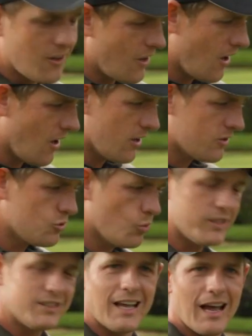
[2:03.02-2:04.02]
To
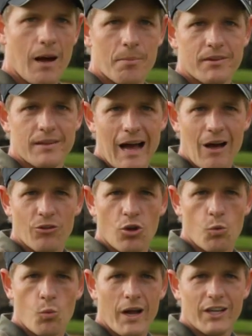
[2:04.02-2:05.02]
always get up and down,
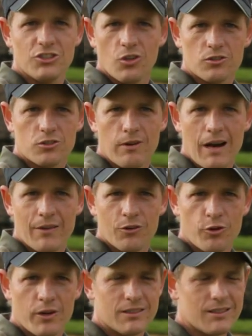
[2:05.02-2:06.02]
not waste shots around
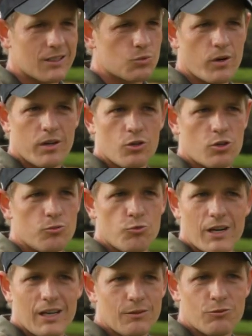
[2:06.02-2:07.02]
the greens. That's where you can
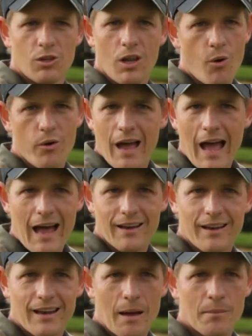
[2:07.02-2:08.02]
really lower your
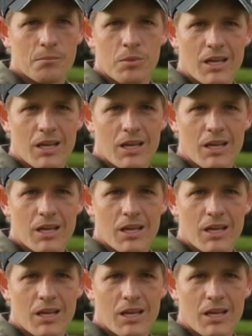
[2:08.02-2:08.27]
handicap and